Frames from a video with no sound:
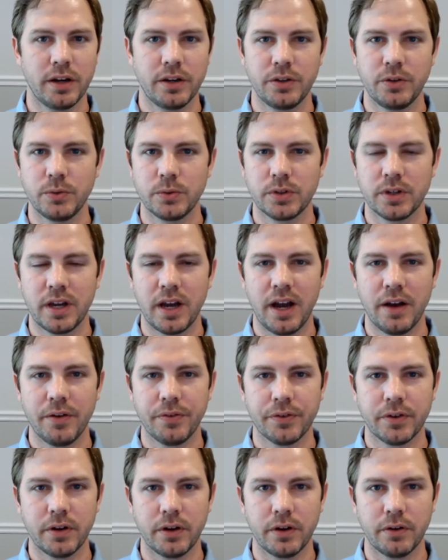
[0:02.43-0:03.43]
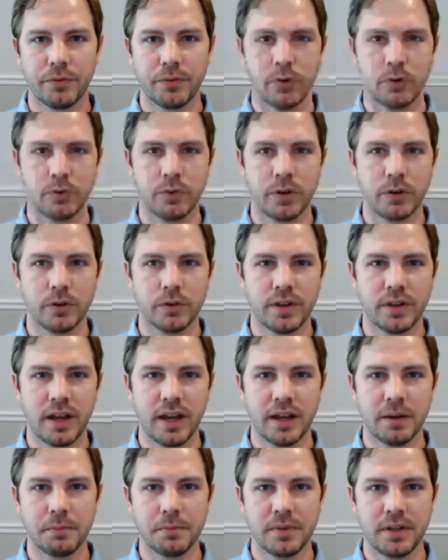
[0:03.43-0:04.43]
to use Kafka for
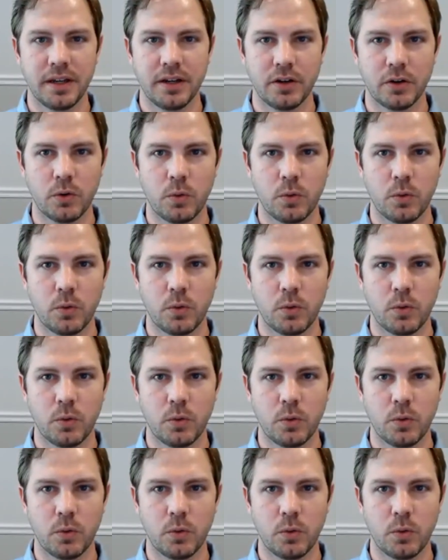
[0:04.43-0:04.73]
real-time data